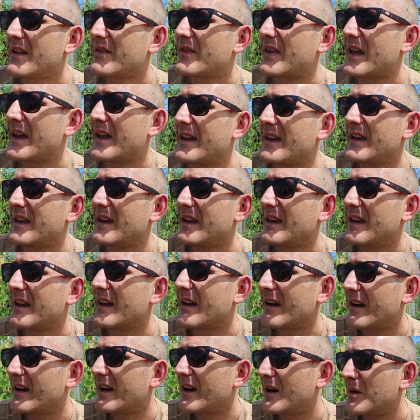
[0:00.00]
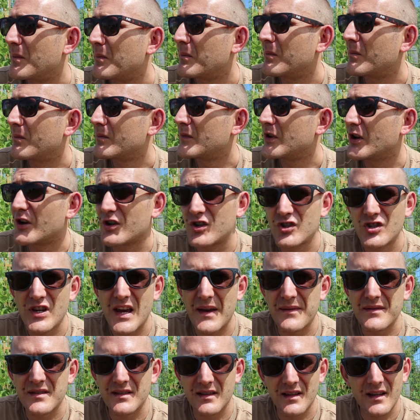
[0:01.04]
they you know,
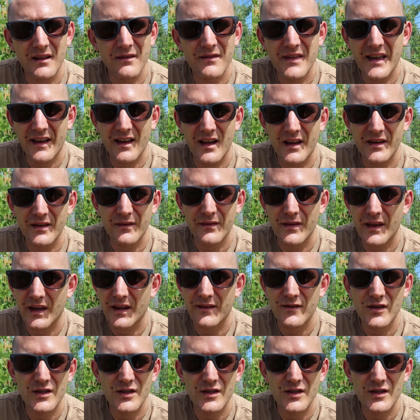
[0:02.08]
chefs love that kind of thing.